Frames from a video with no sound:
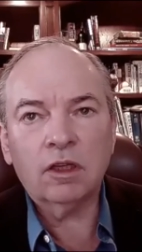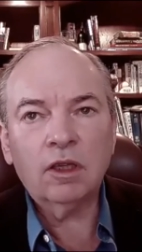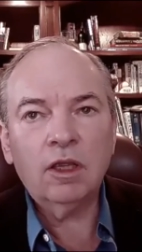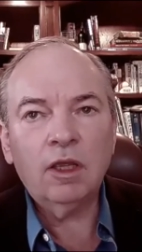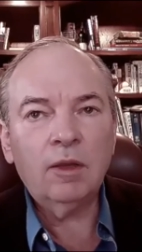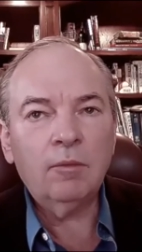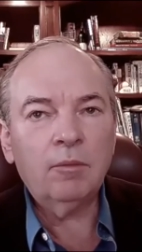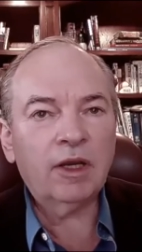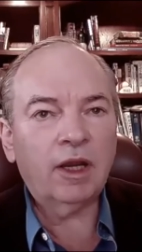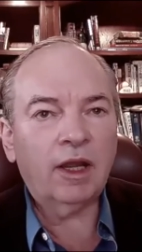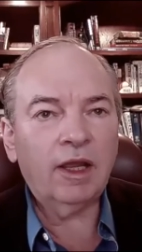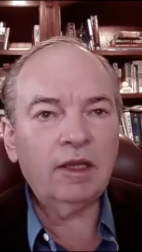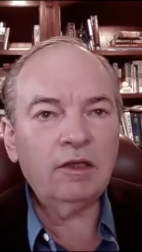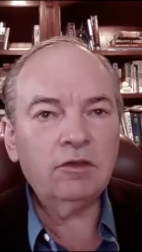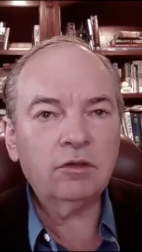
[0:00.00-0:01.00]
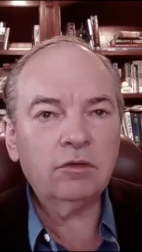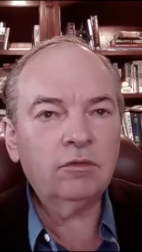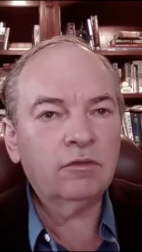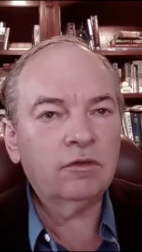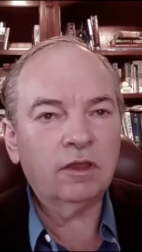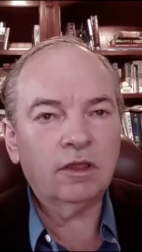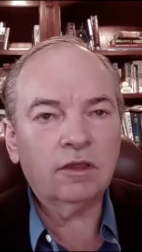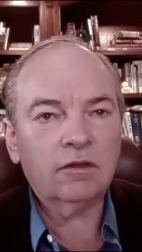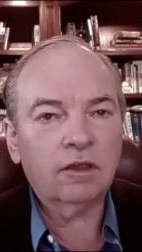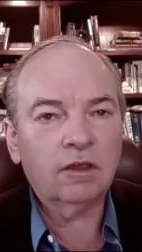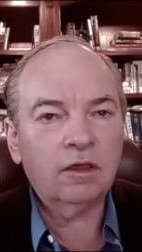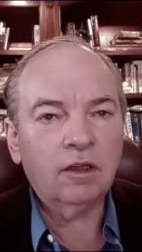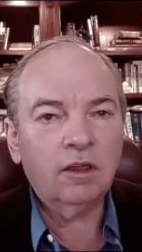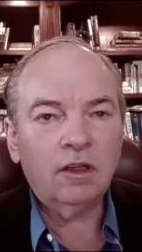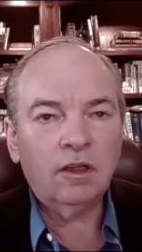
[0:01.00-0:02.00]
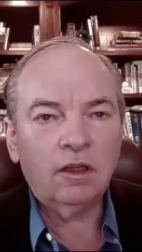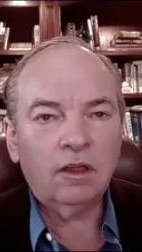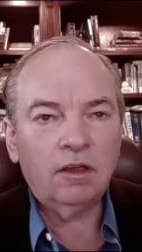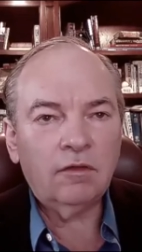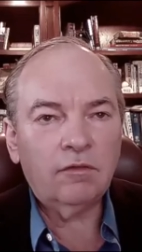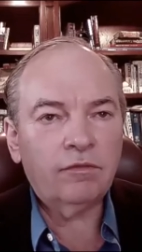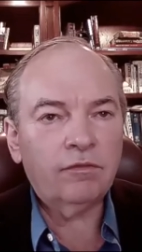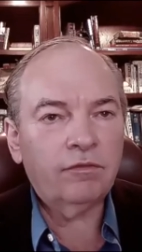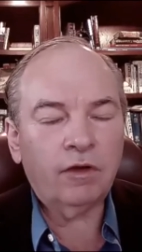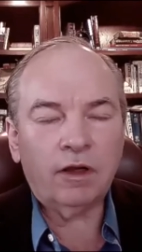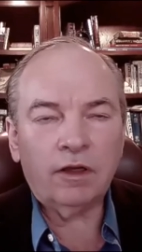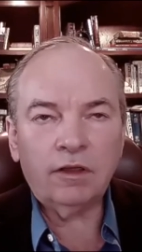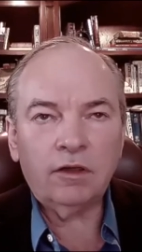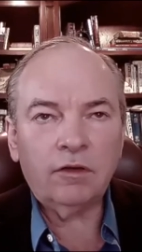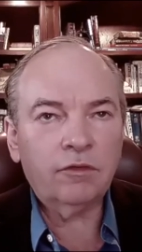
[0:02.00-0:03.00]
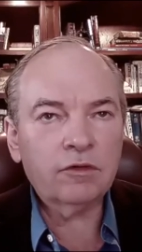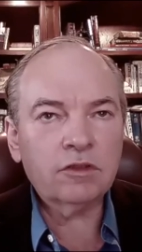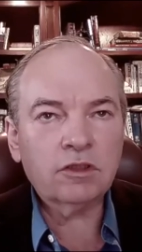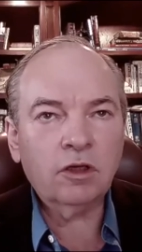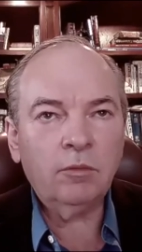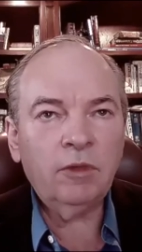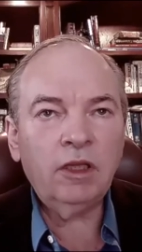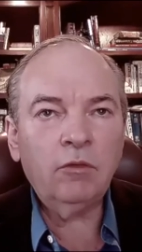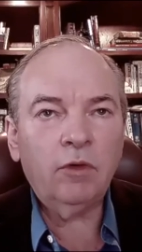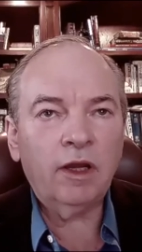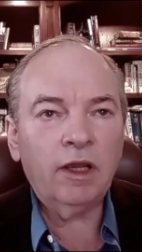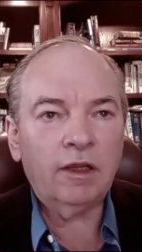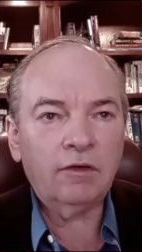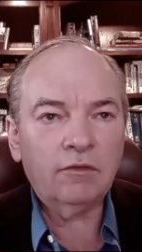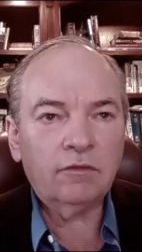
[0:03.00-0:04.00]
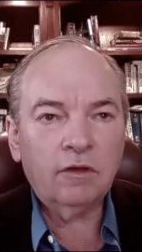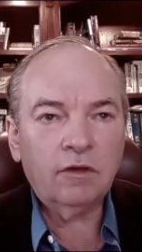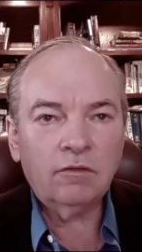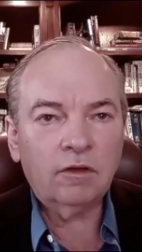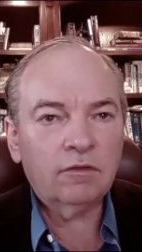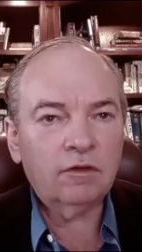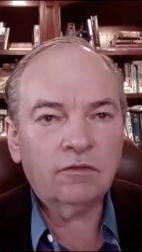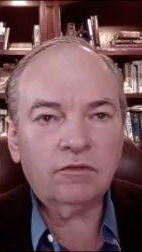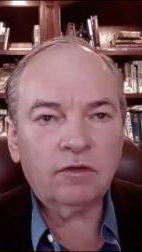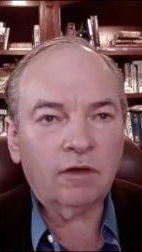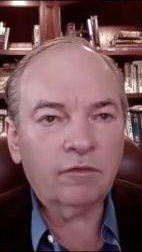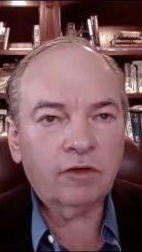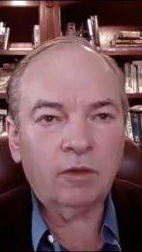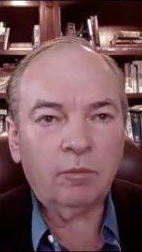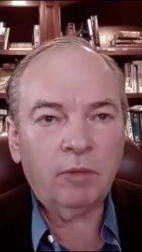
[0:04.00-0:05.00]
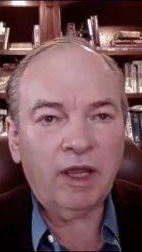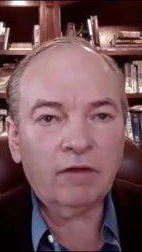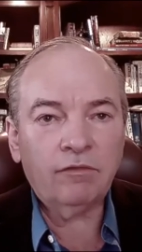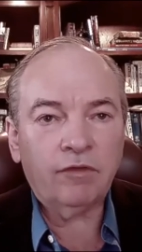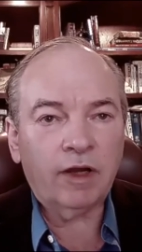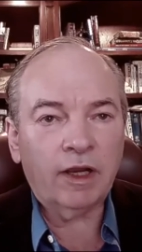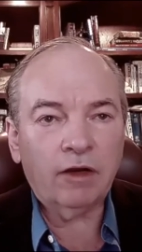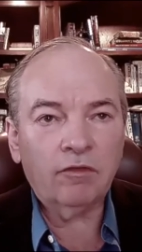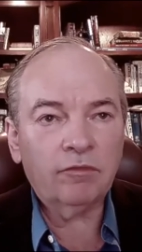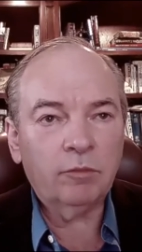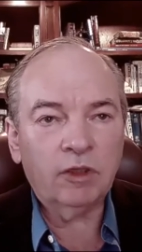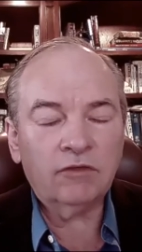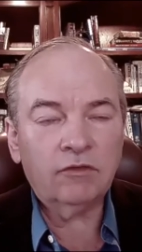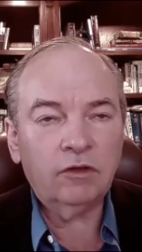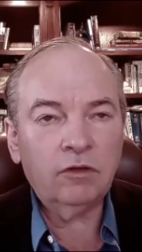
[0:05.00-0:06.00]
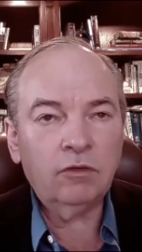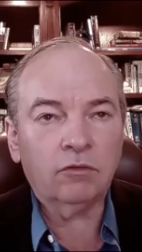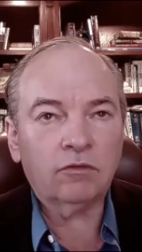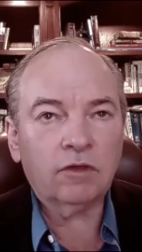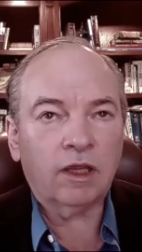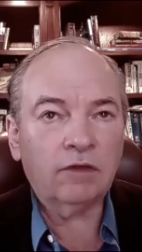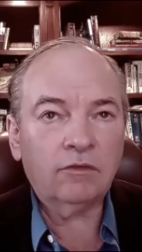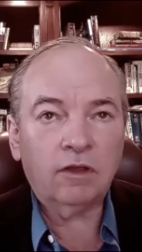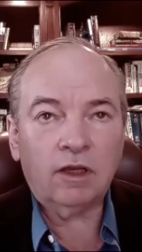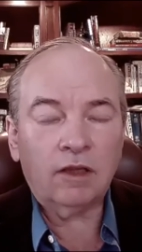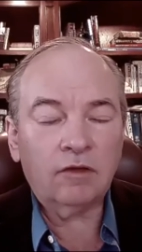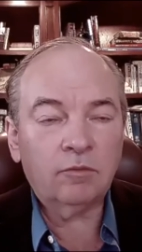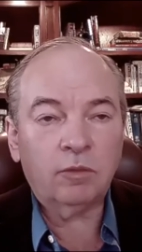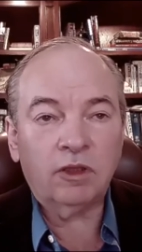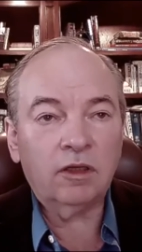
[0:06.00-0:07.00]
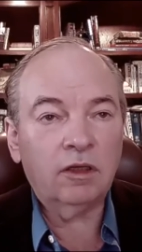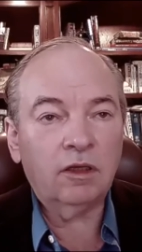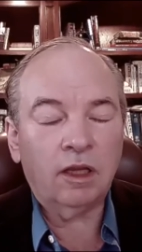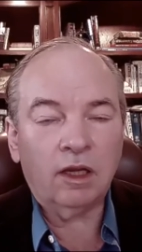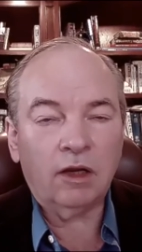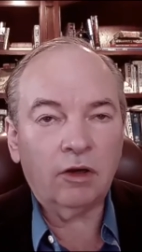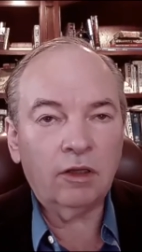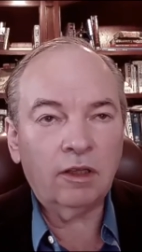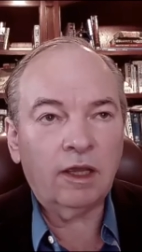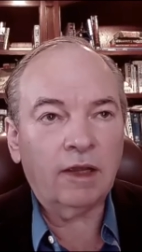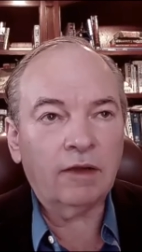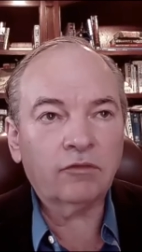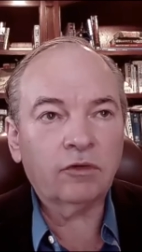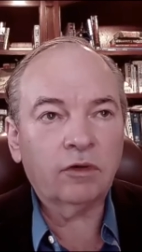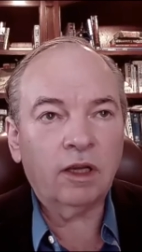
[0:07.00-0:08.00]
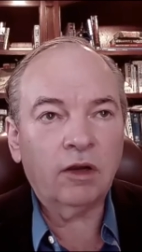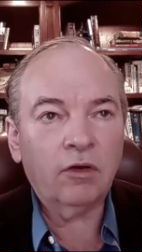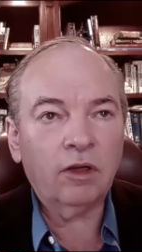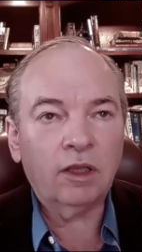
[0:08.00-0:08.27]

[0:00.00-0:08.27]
But I do think that if, you know, there's so many ways that this stuff can backfire if misused, as it has been in area after area.